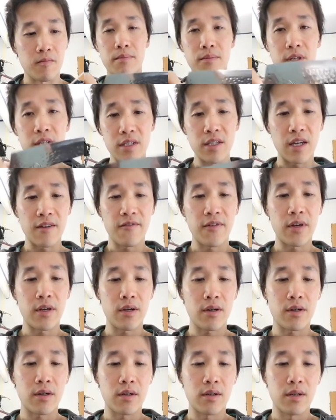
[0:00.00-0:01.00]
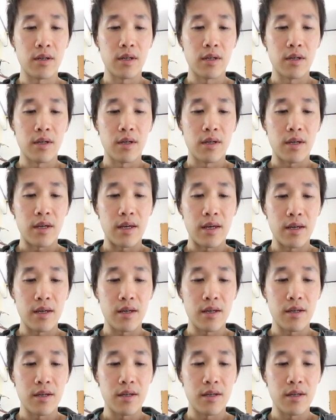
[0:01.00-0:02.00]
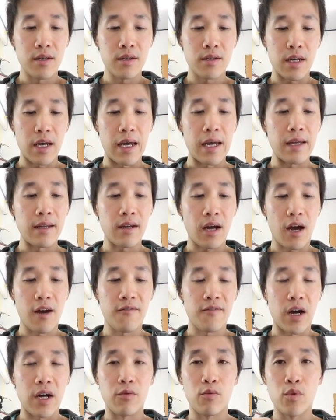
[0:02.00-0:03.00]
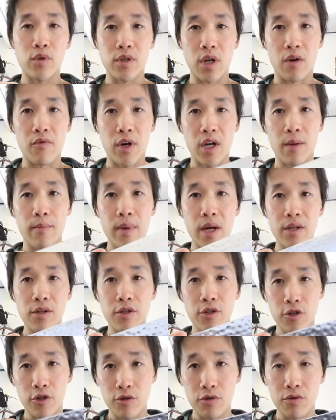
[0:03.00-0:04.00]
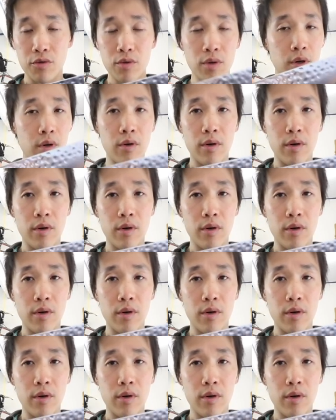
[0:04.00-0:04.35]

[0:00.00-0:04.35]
This knife here is a knife I would not recommend you,